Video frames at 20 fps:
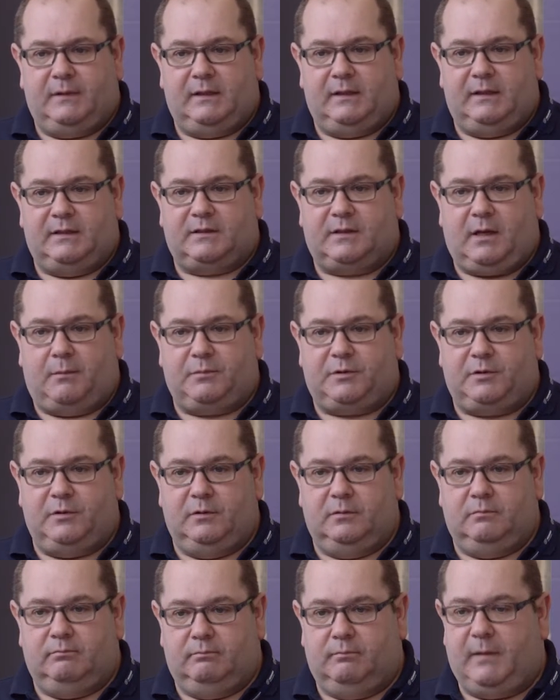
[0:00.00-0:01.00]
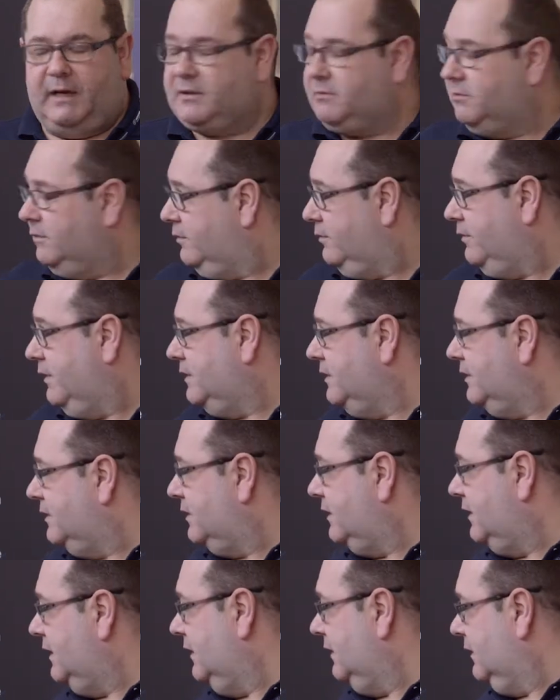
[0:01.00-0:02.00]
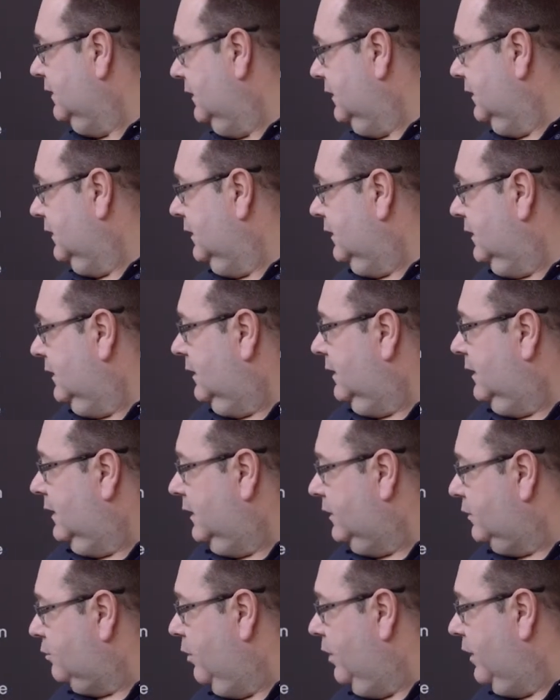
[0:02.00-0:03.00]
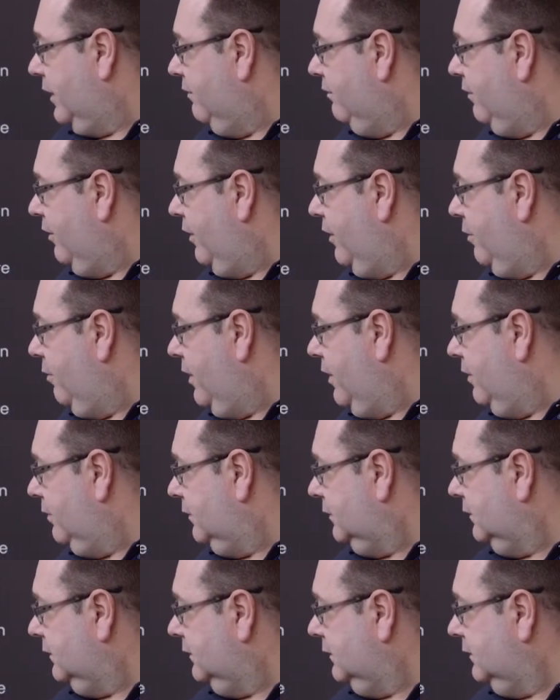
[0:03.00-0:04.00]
It's up to maximum efficiency. It's working very well